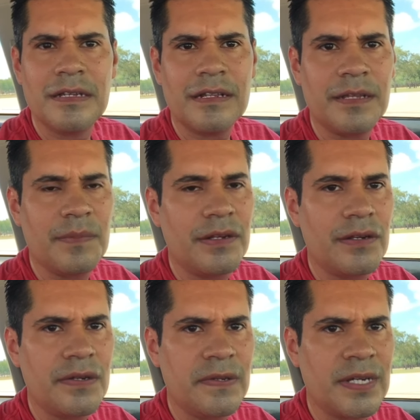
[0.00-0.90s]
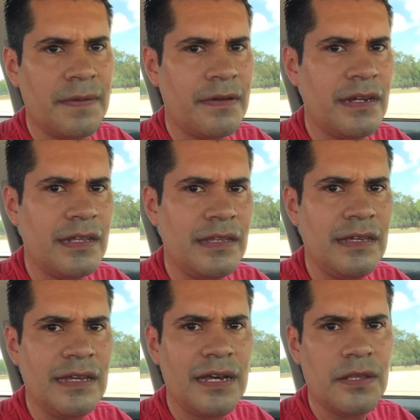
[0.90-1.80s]
Let me know you have an
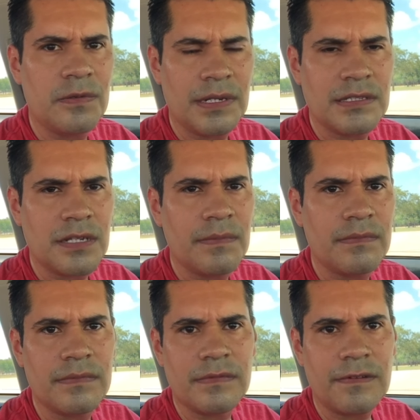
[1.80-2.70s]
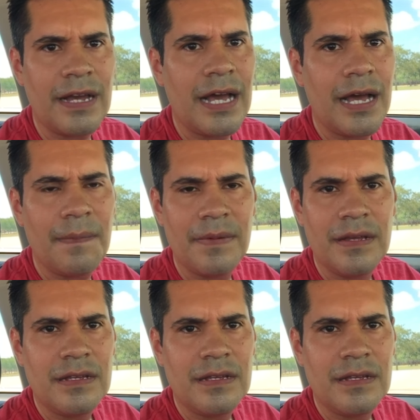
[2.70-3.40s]
idea. Do you want some wrap,